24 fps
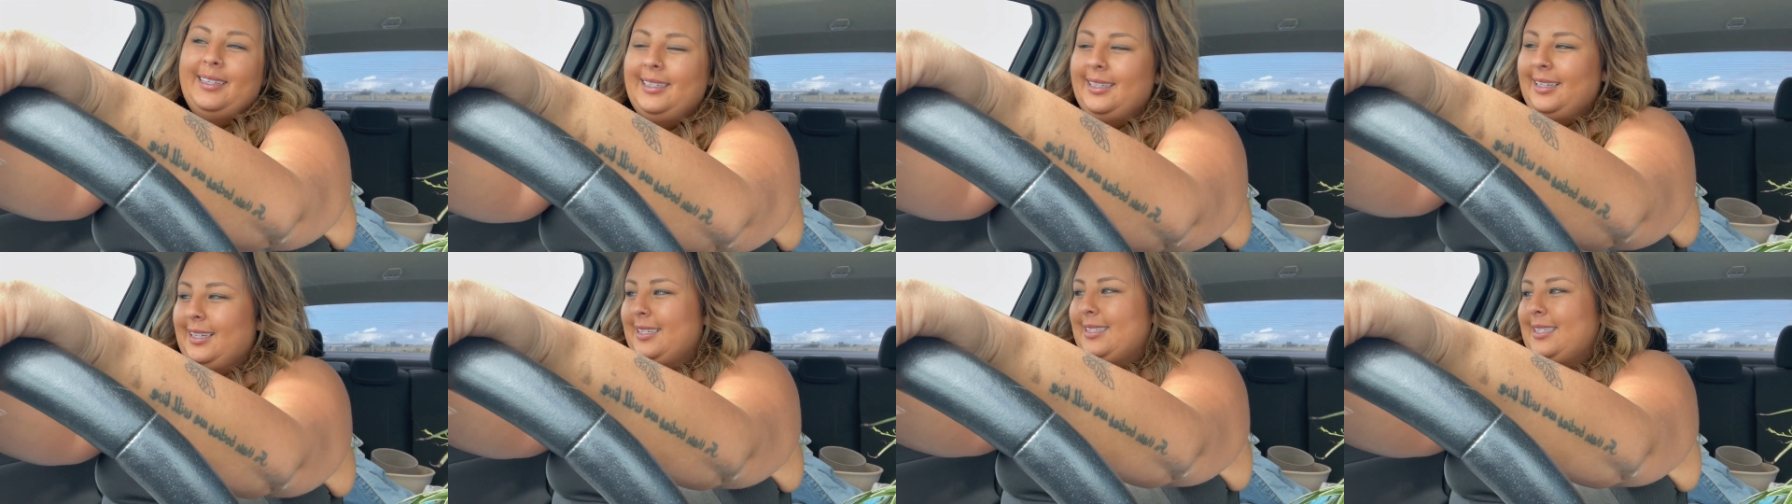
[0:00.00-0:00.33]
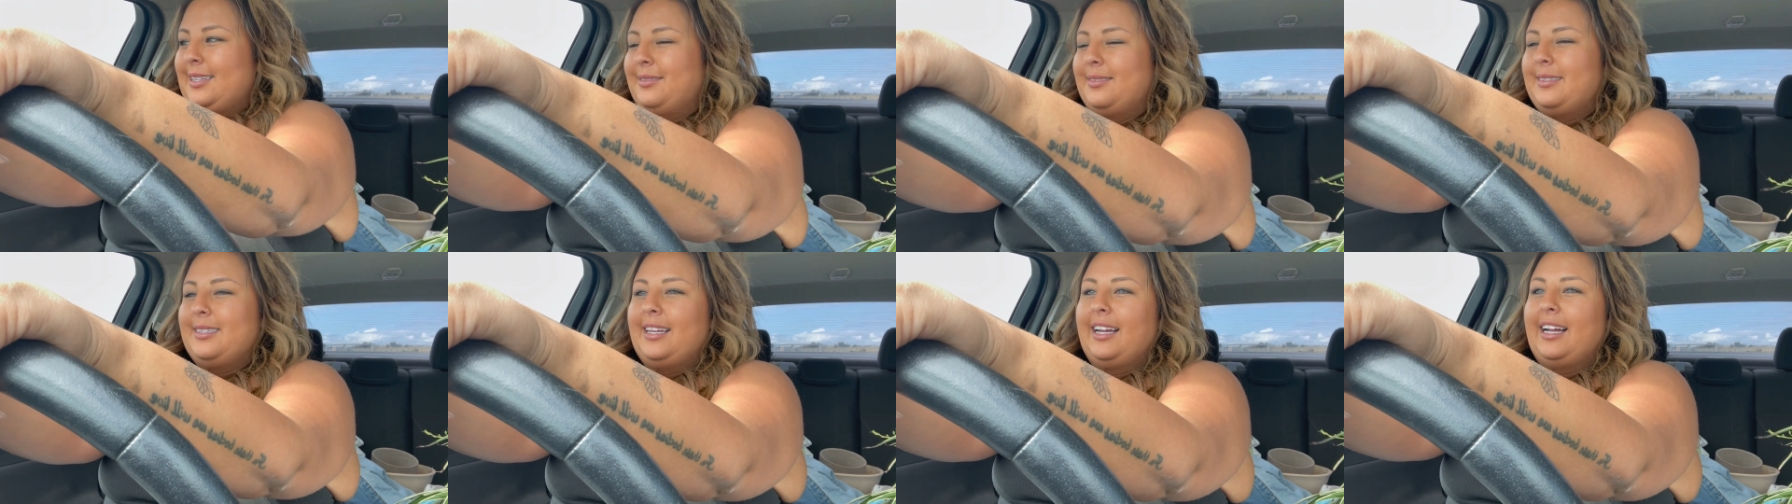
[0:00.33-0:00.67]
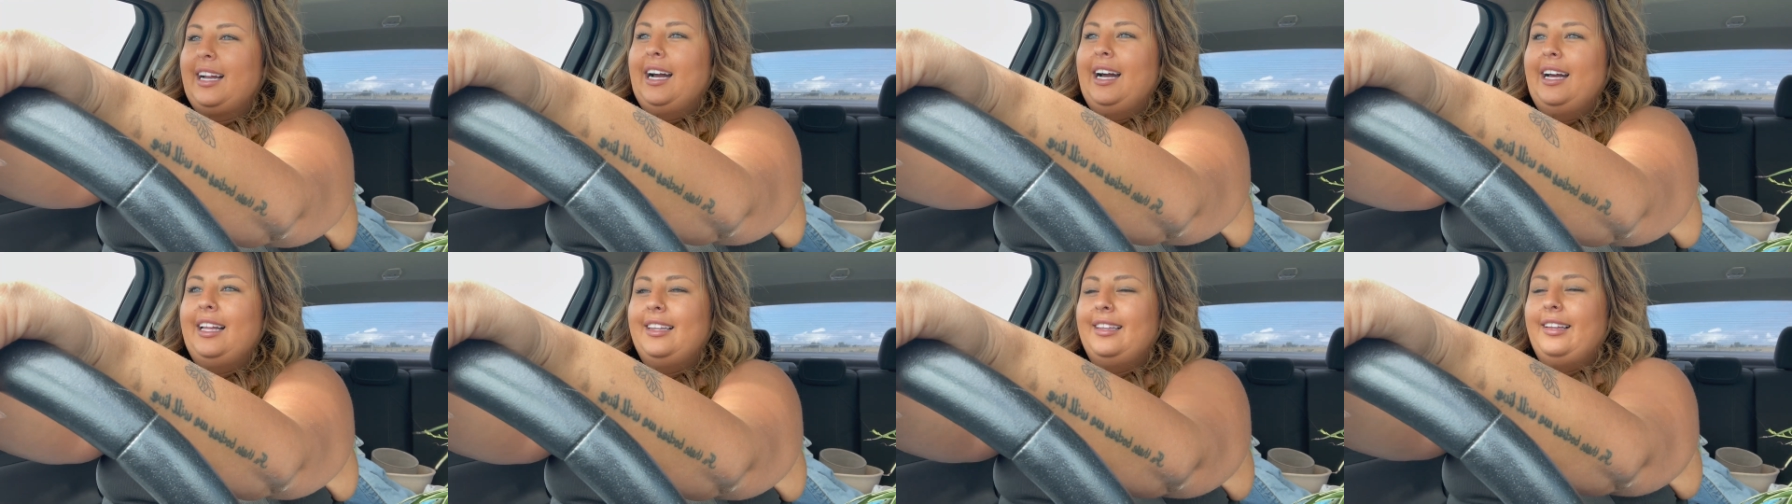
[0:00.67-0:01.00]
because I was like,
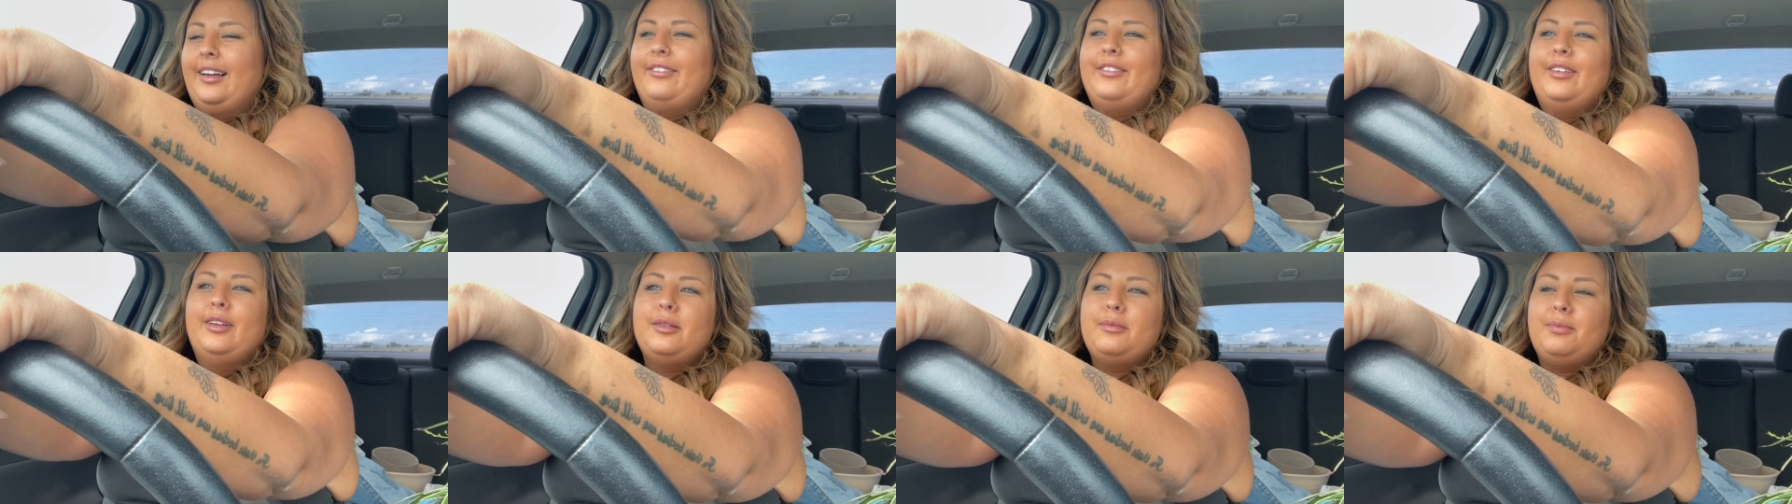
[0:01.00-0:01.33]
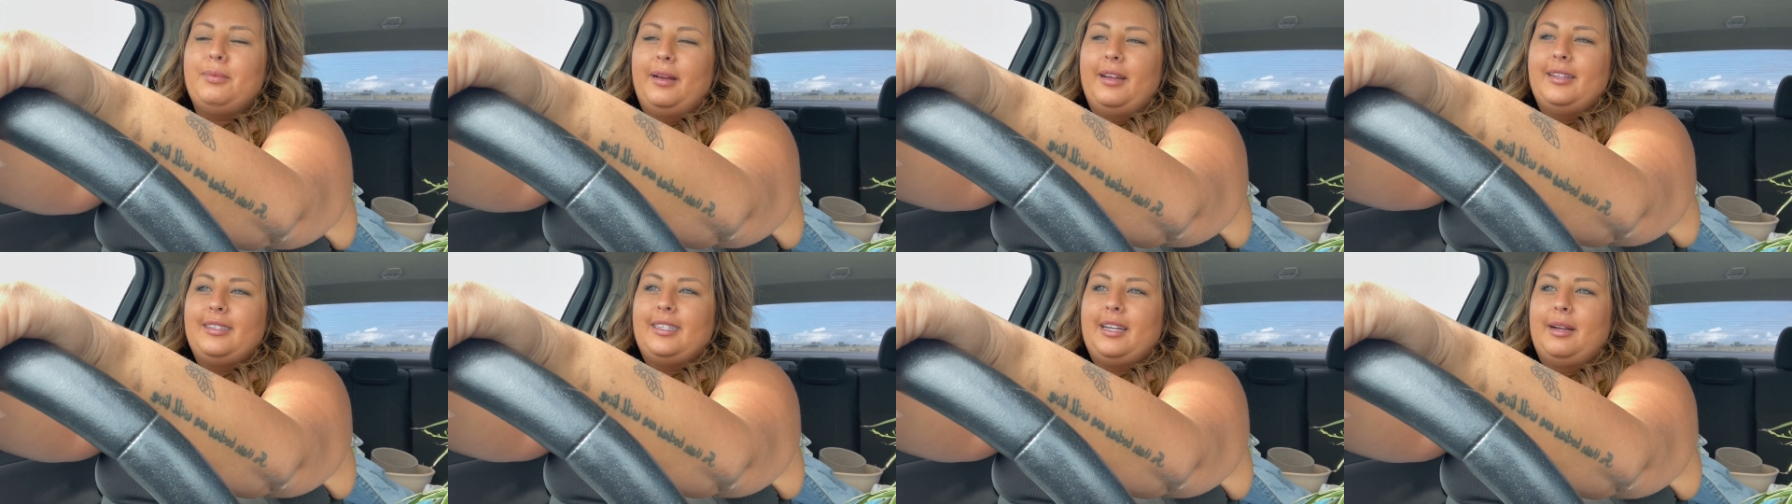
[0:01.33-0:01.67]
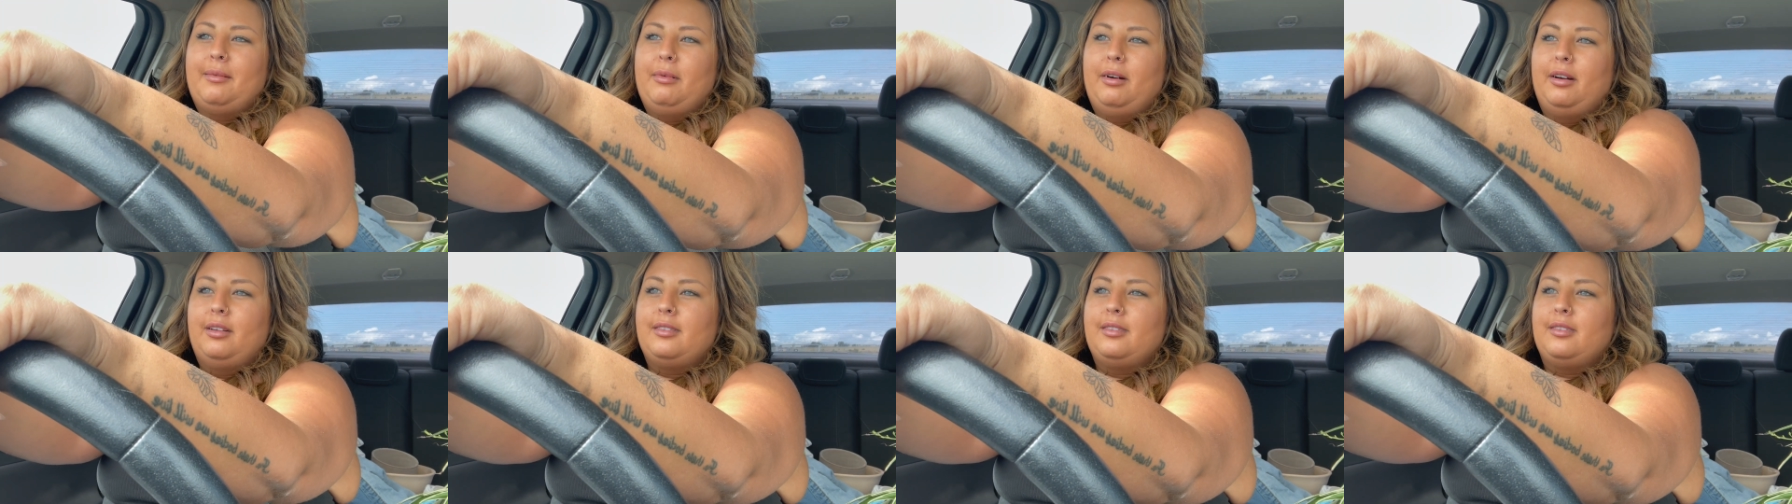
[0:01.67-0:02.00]
I love those plants that I
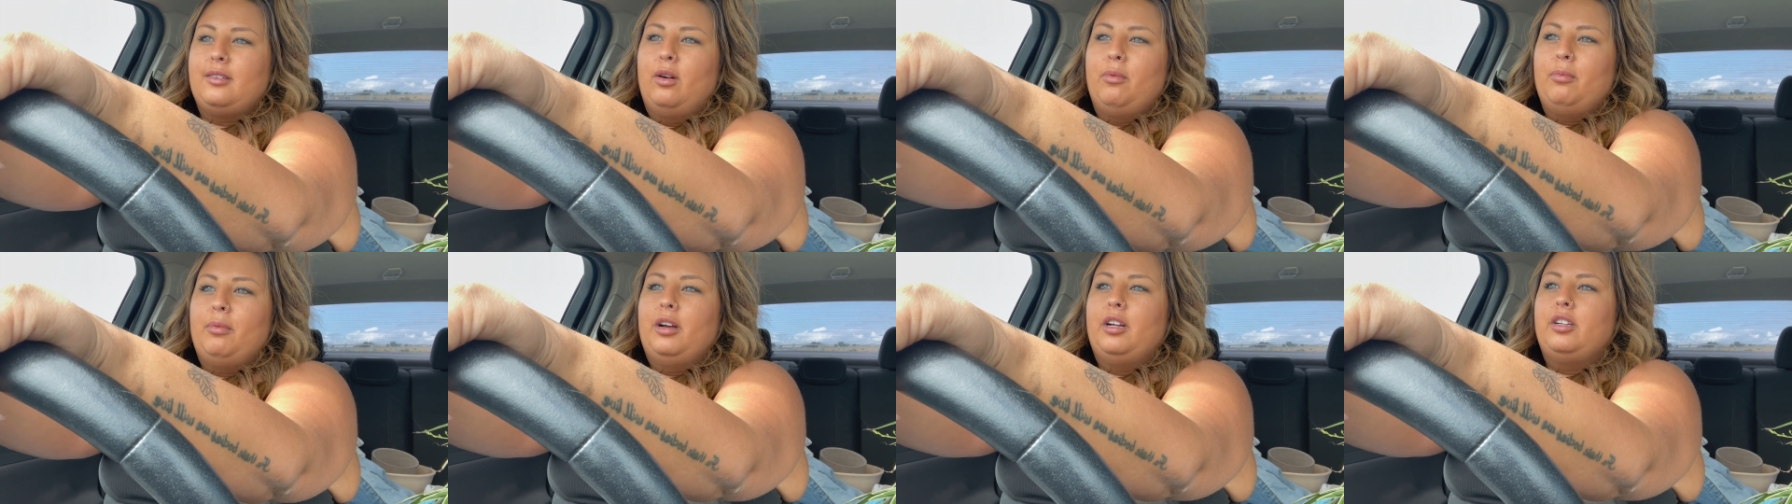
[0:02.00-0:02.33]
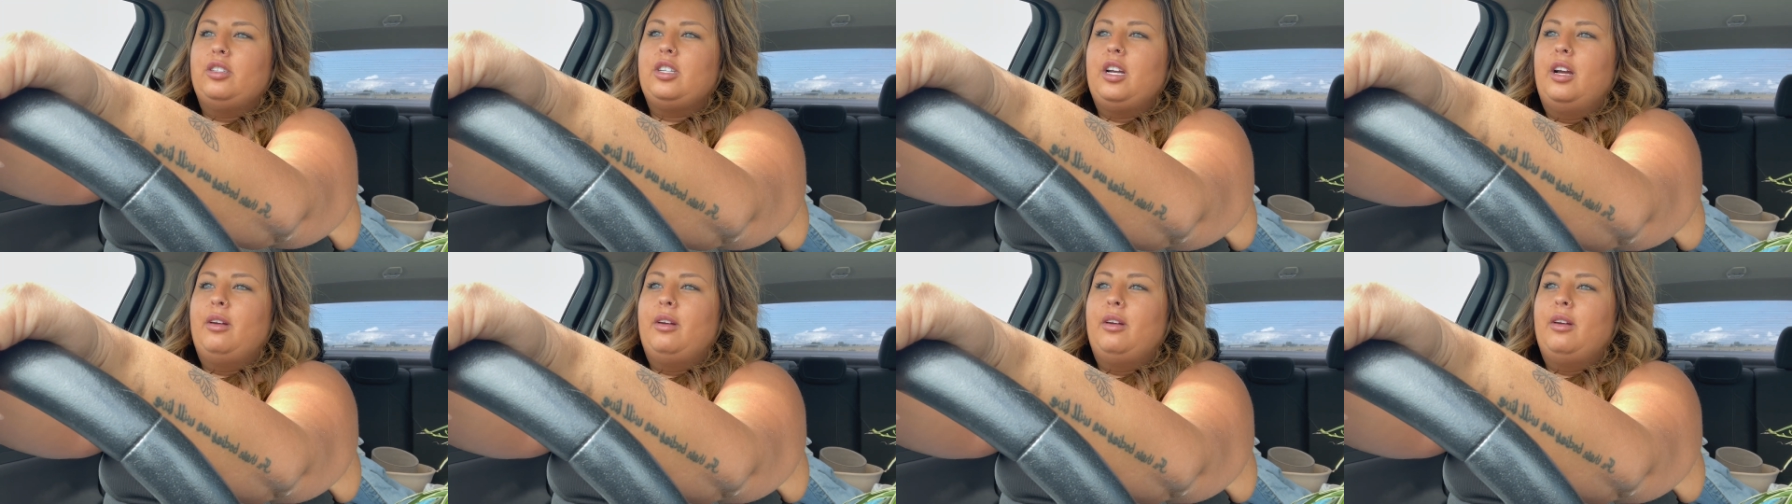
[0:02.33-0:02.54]
bought so much.